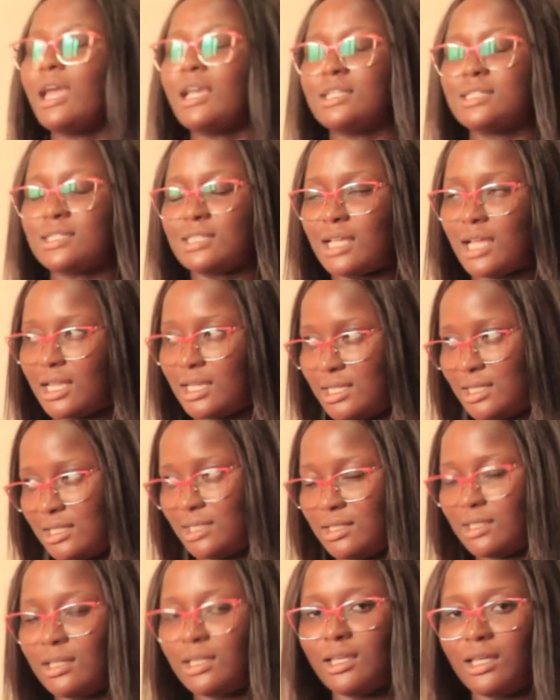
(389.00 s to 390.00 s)
Exactly,
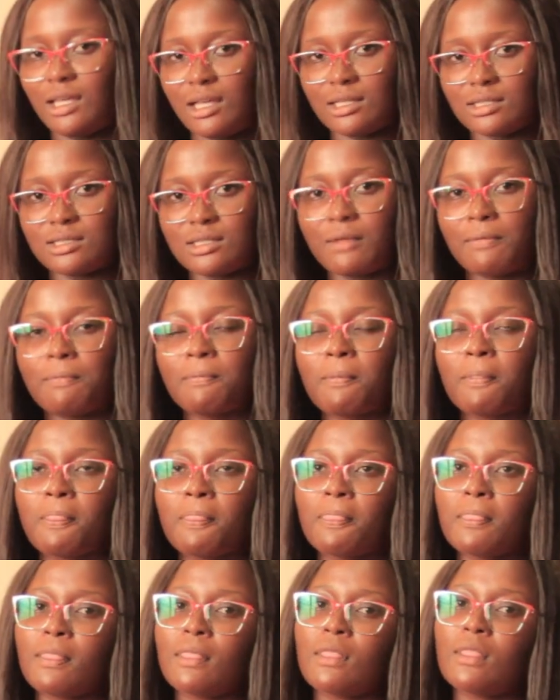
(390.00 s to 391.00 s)
yes.
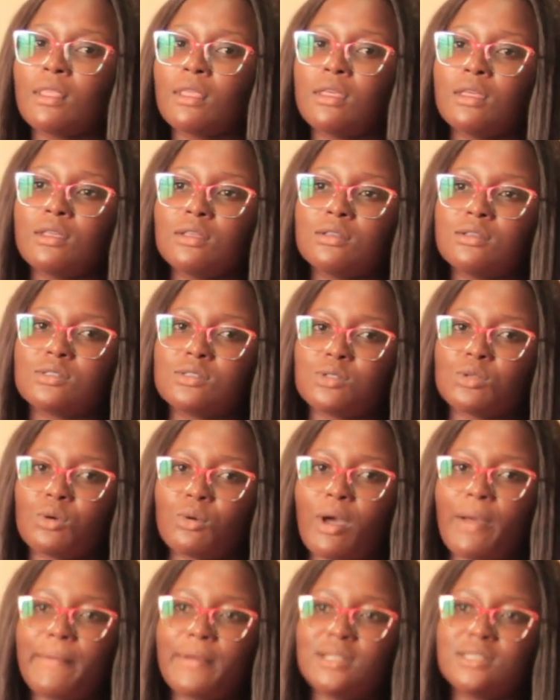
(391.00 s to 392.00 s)

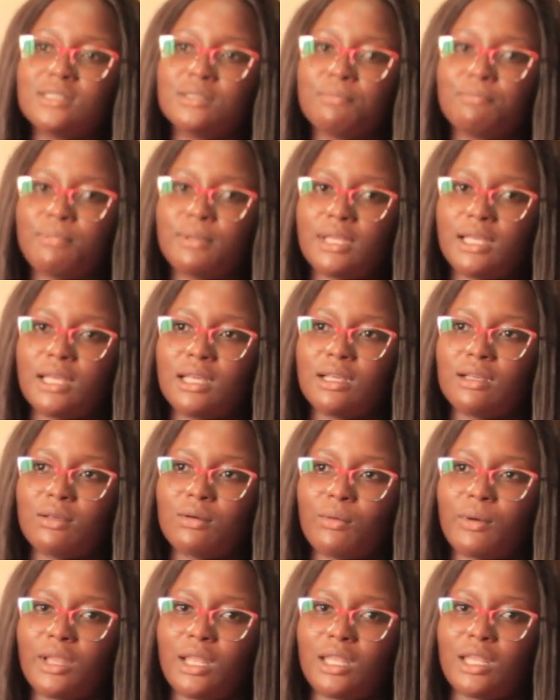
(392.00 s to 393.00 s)
So I went to play
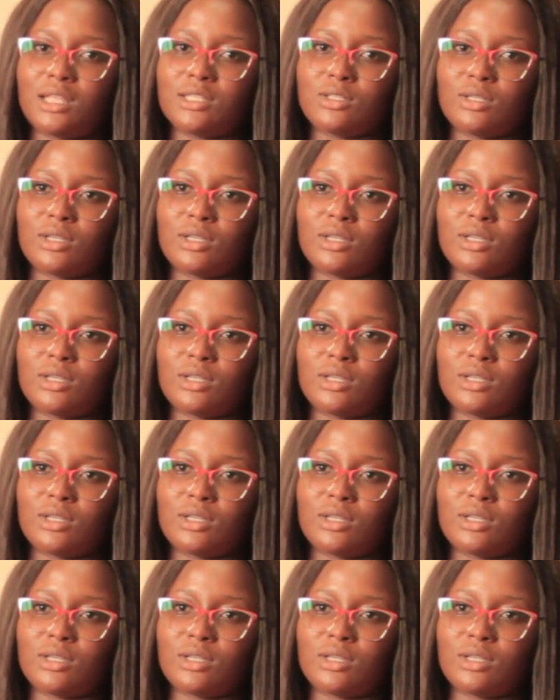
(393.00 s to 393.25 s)
one other